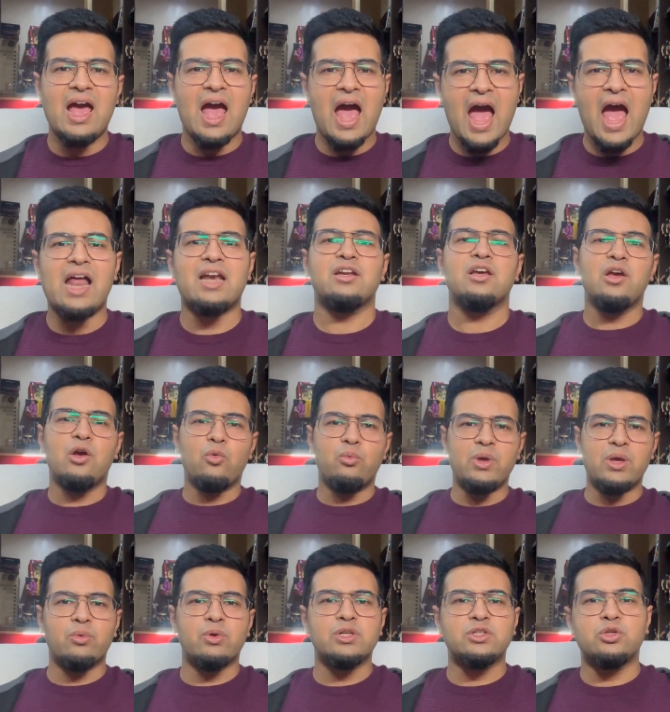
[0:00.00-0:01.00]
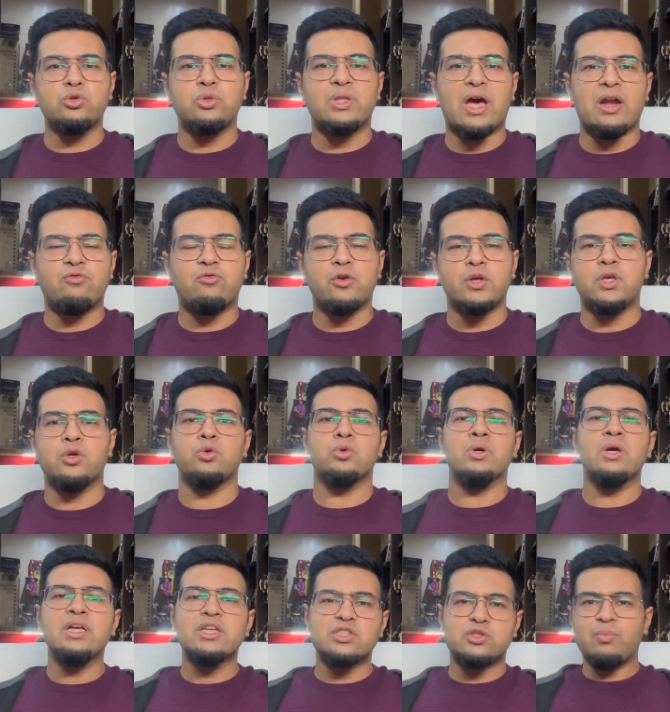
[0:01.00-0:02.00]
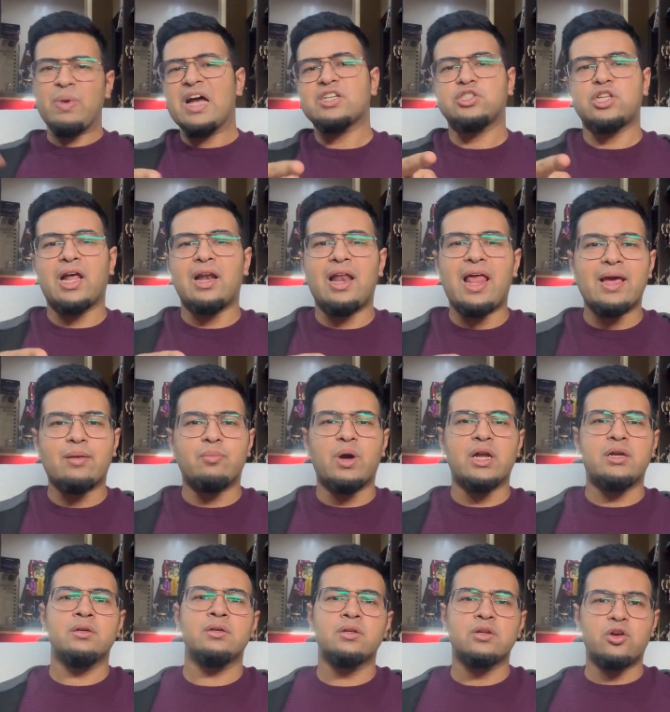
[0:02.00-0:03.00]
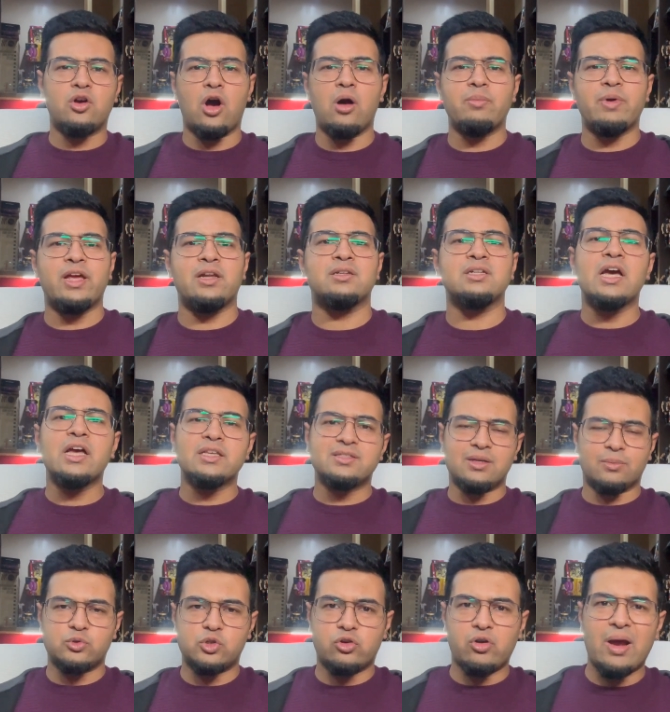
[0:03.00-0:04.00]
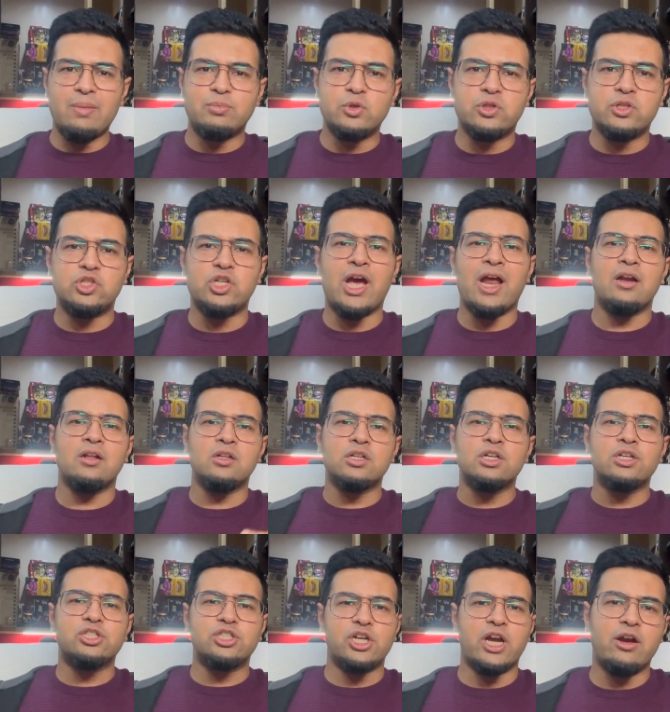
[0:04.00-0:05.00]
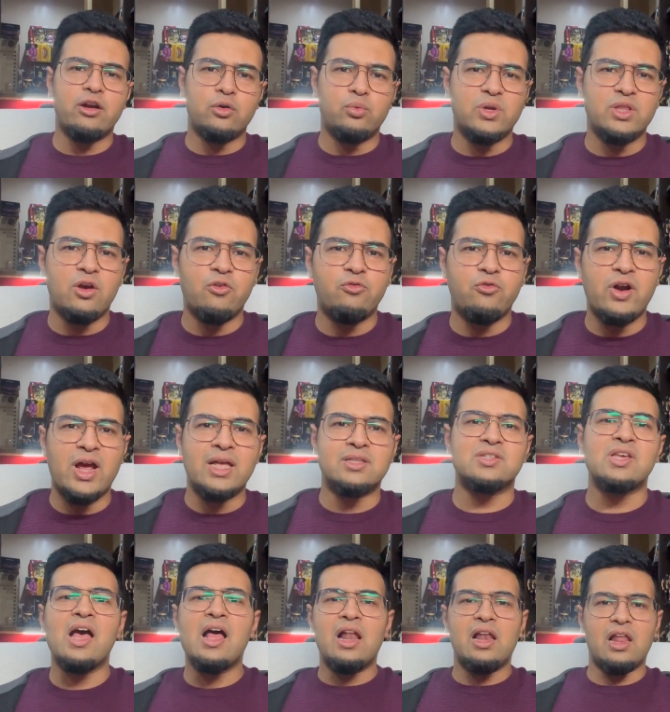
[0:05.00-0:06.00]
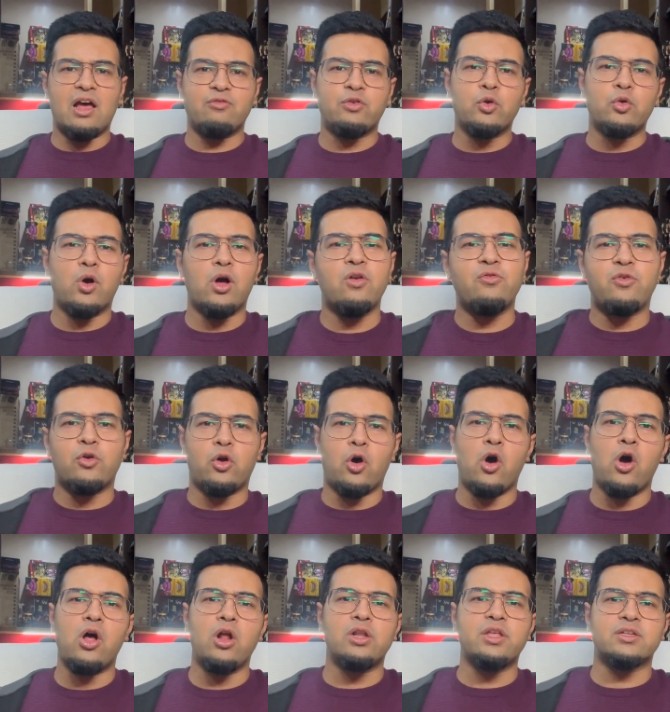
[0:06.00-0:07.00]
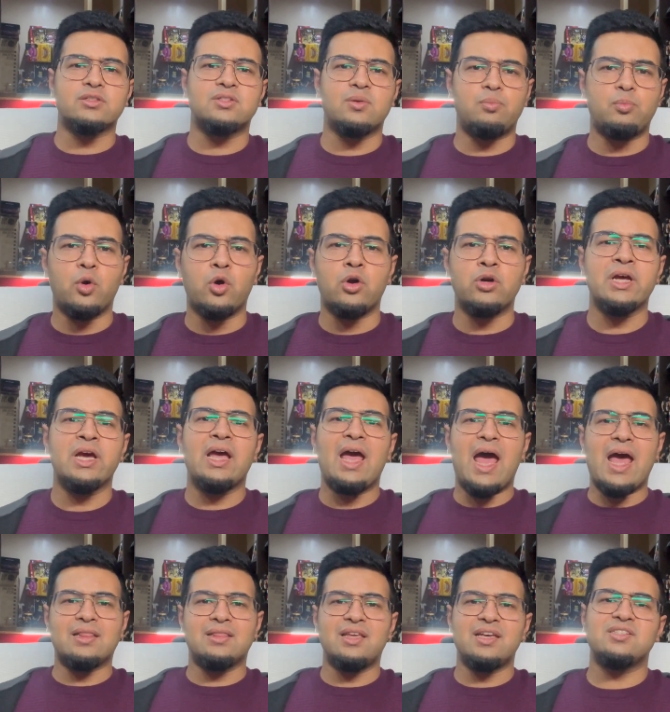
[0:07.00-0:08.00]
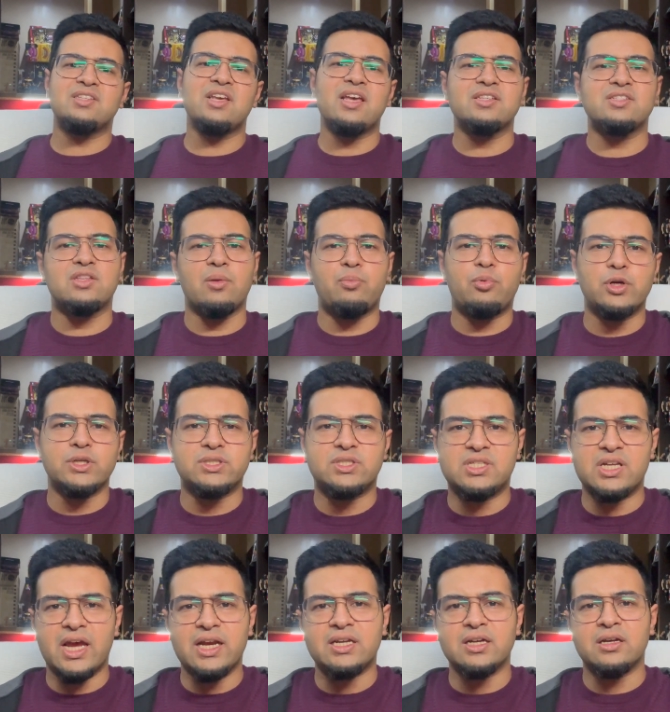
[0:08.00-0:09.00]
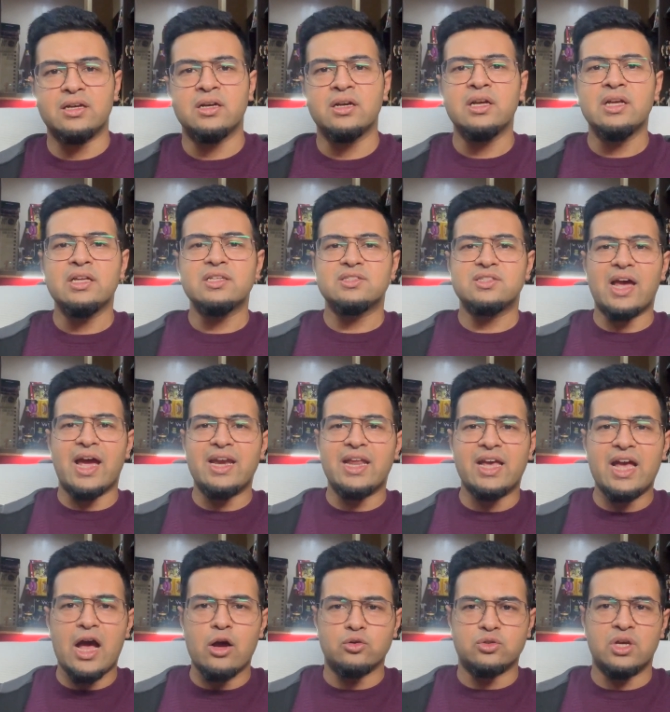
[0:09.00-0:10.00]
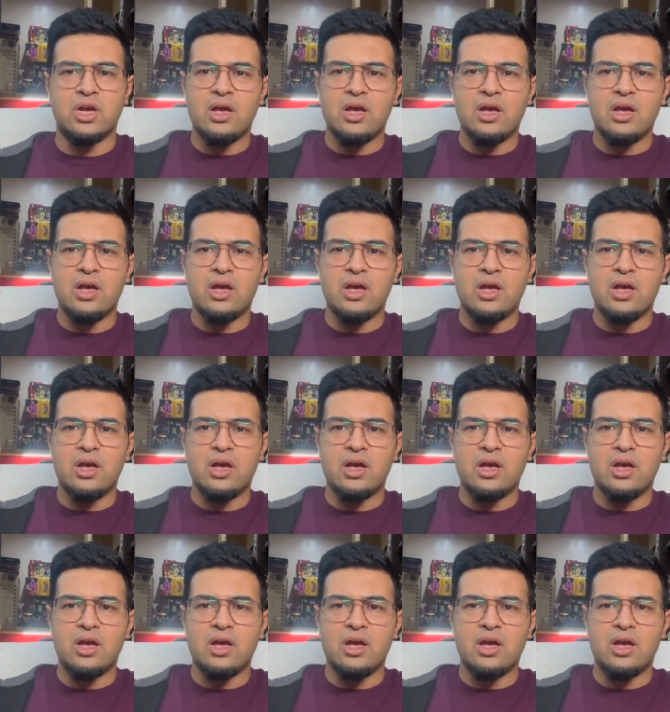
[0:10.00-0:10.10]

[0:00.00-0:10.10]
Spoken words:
and we will do that for you. Smash that like button, comment, subscribe to the channel, share it with your friends. Love you all for all your support, and this is the Predator signing out.